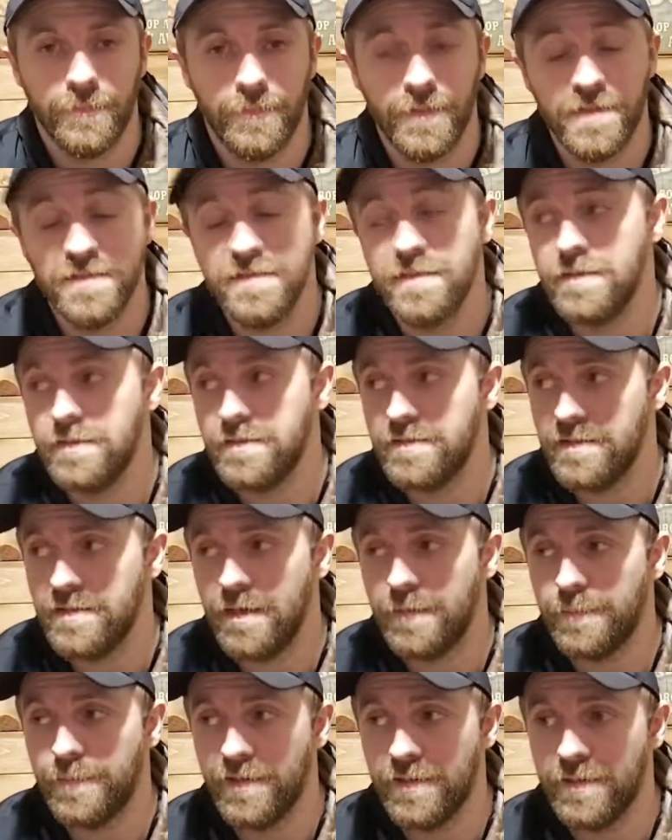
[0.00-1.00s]
This thing set
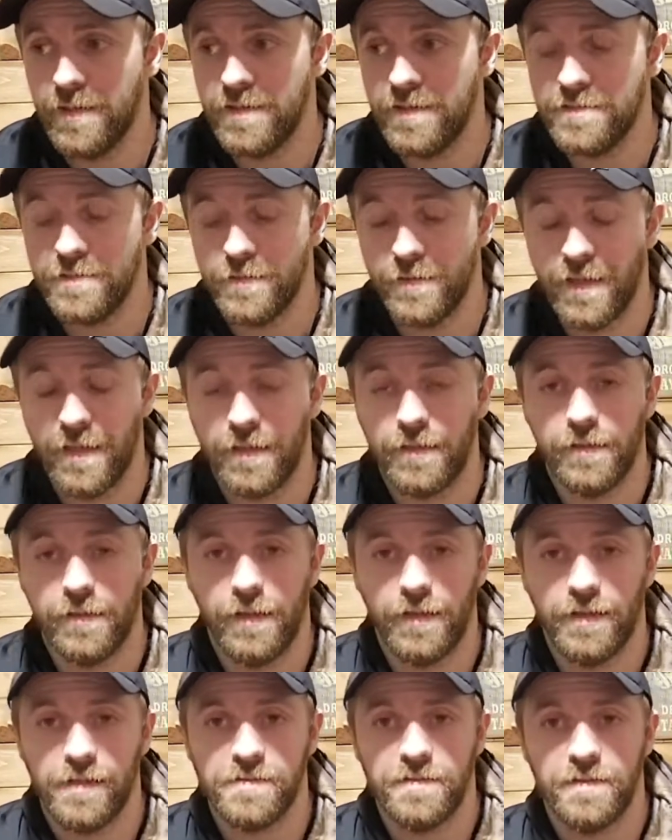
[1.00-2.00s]
up pretty nice though. That,
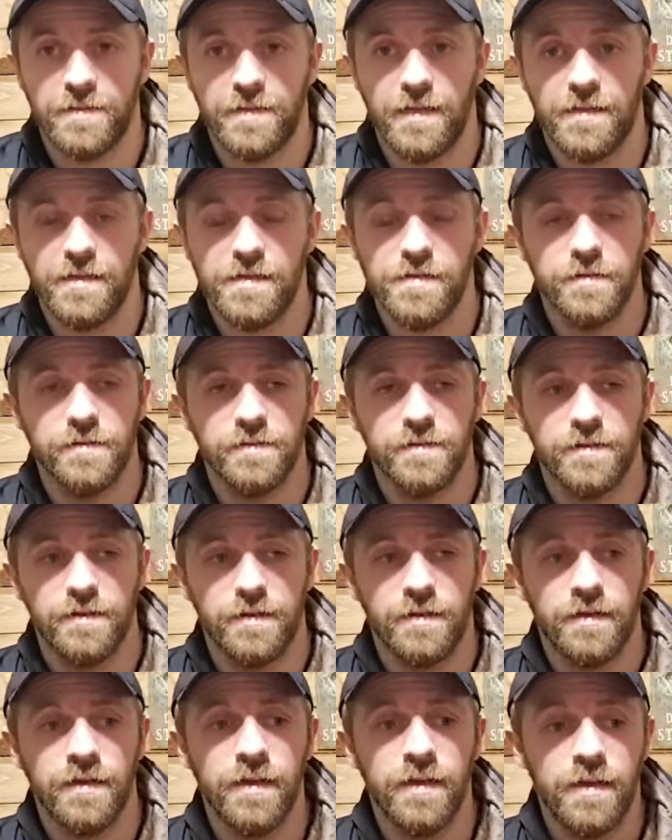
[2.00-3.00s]
like I said, that heater in
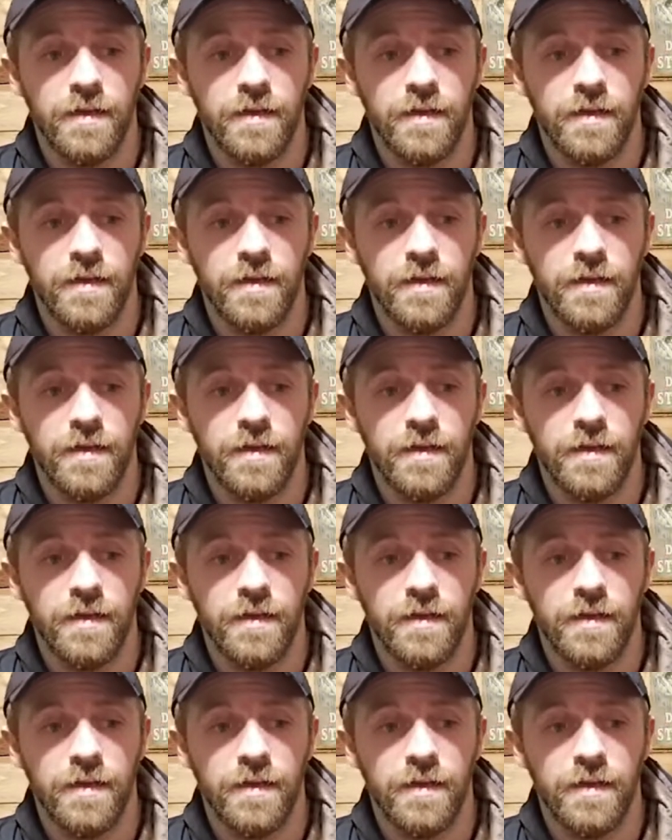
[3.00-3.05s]
there.